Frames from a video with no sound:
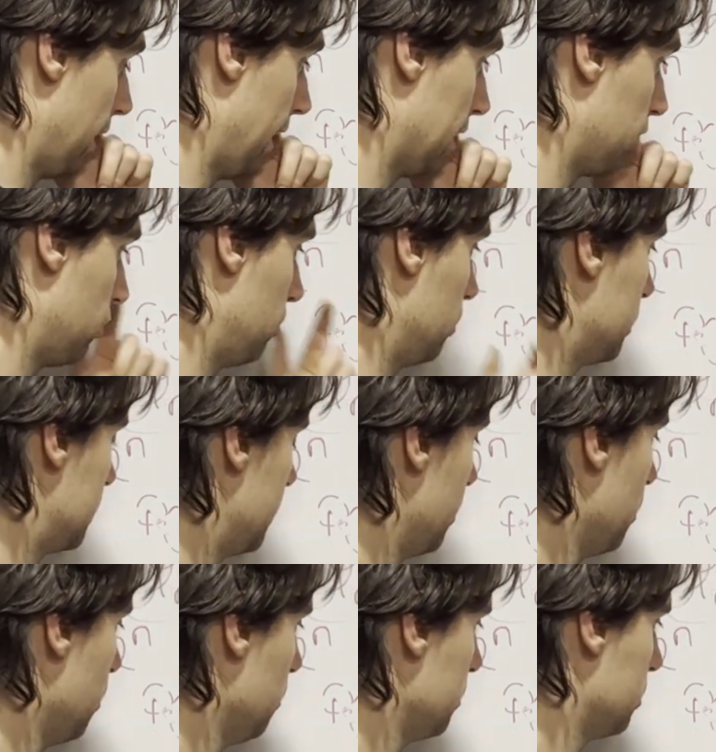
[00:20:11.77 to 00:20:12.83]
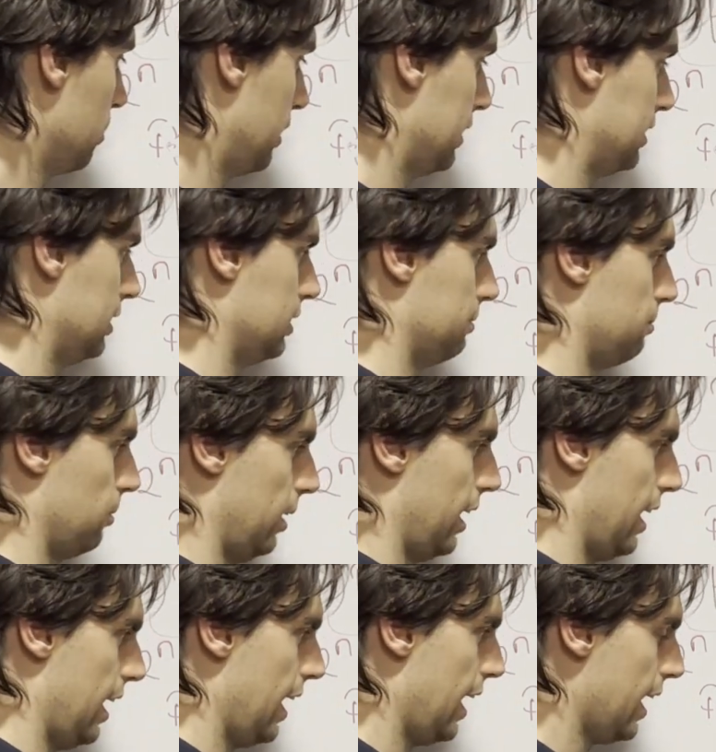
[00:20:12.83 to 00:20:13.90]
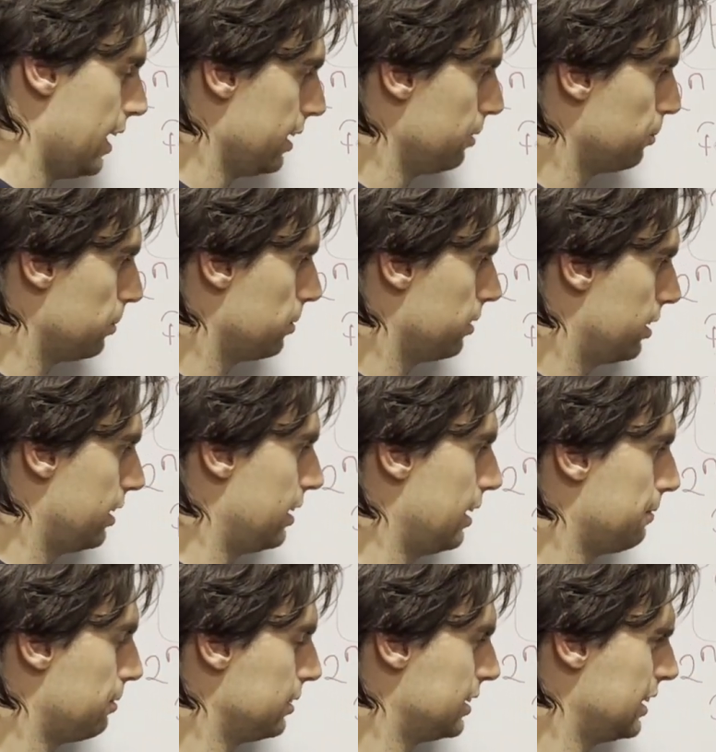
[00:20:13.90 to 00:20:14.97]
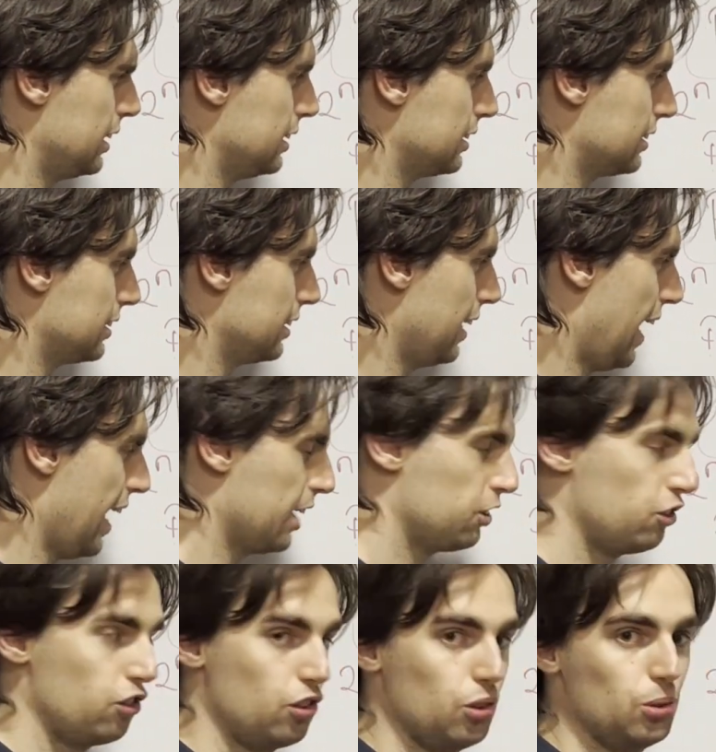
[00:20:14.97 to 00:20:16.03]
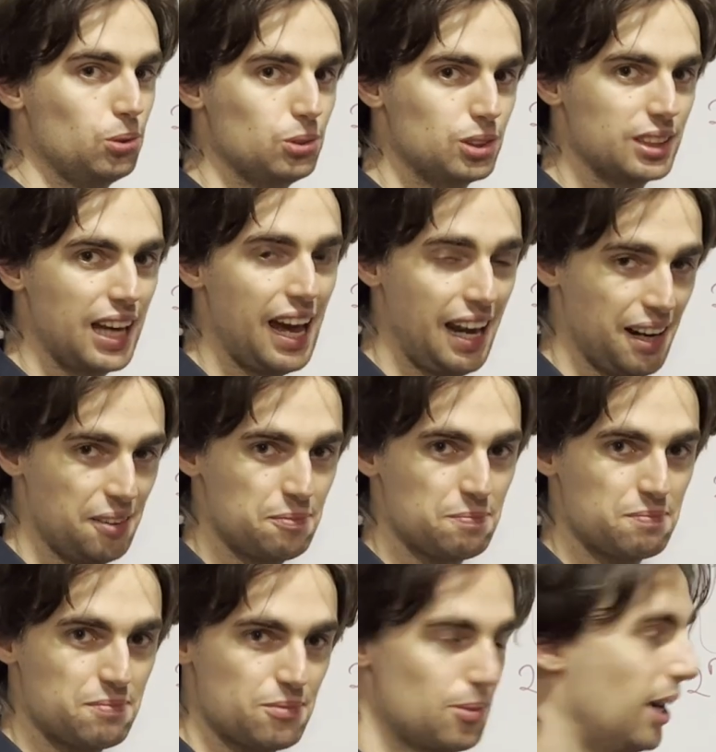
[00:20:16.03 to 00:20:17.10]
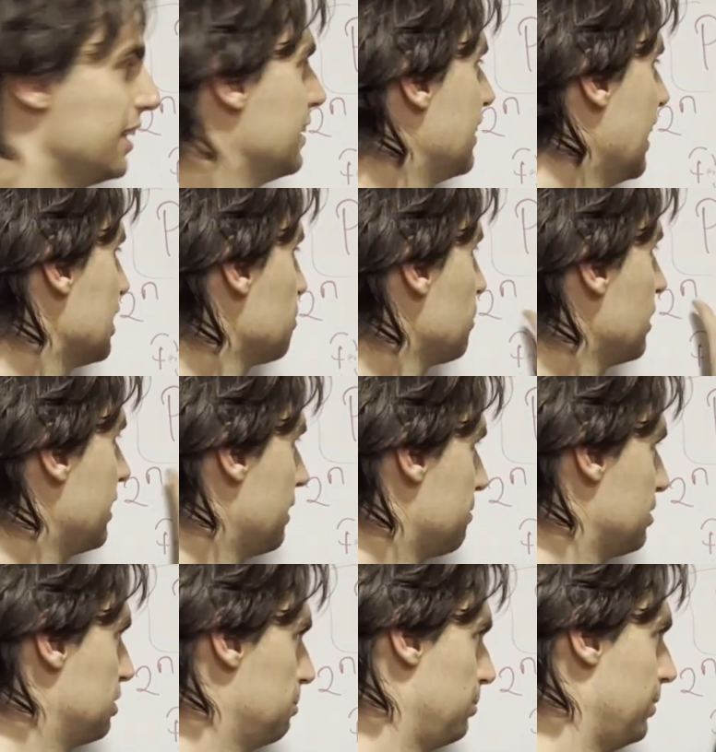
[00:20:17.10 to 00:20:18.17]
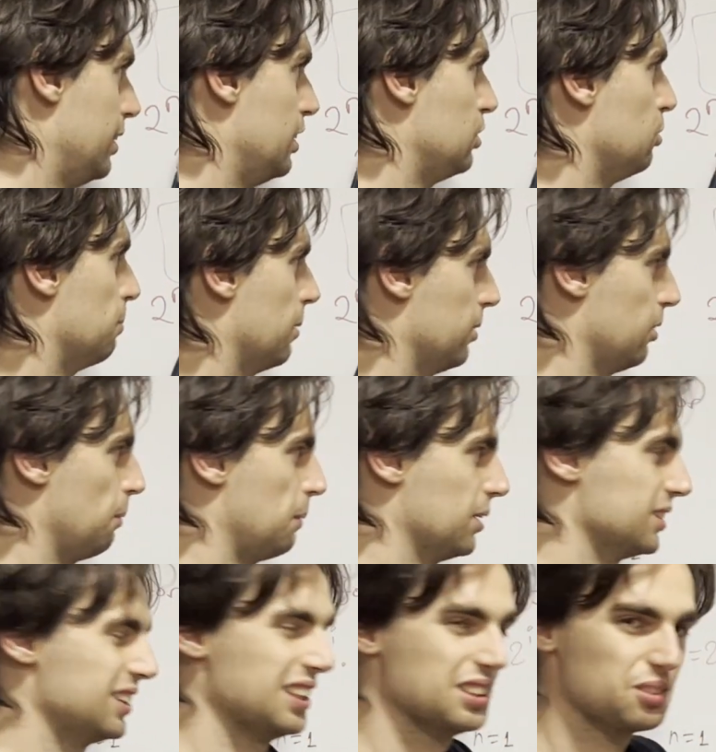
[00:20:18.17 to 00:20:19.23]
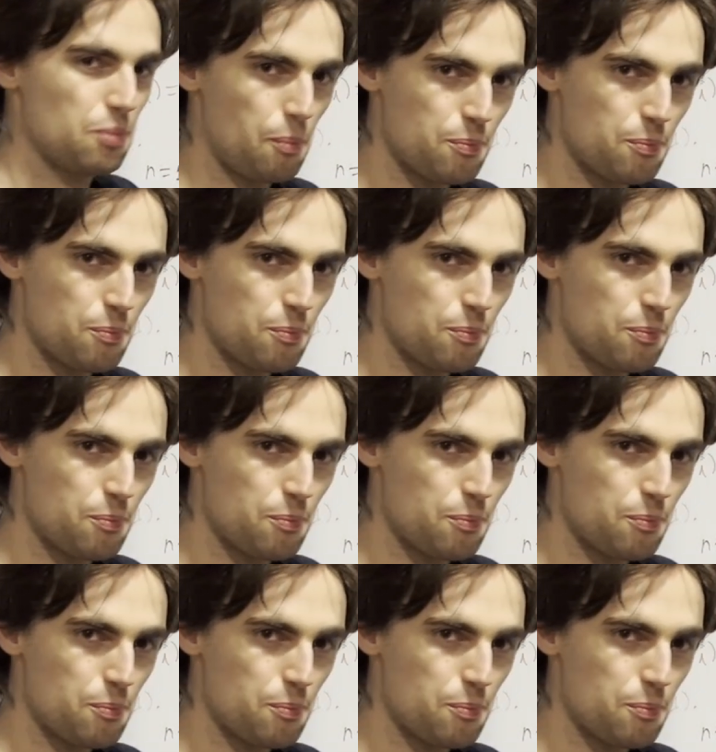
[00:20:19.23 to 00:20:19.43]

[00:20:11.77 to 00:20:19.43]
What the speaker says: x choose 0, so this is for n, the difference is x choose n, right? That's what the difference between these two polynomials is.